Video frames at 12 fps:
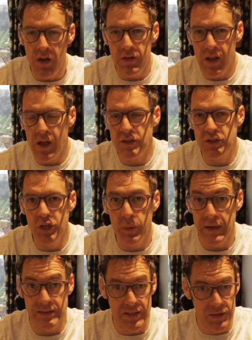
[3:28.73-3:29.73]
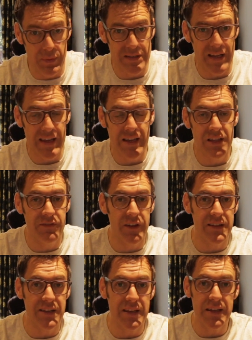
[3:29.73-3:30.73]
Over the last 2 weeks since I've been taking the
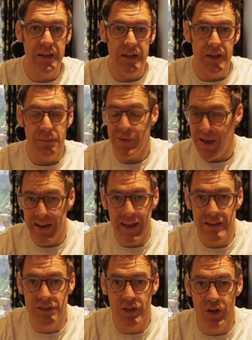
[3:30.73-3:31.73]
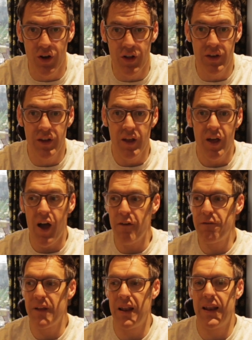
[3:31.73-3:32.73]
Vit D, my headaches are gone, I
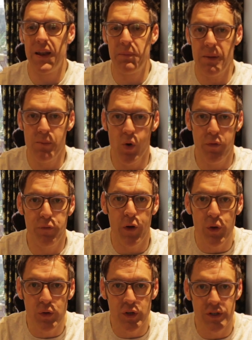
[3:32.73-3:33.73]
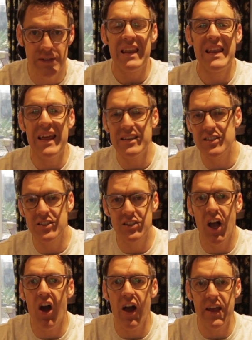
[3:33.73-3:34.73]
feel a little bit more focused, less
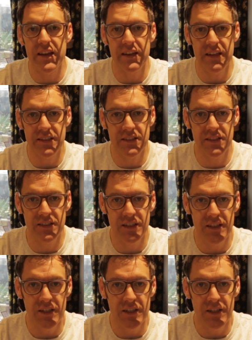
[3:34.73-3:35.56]
tiredness.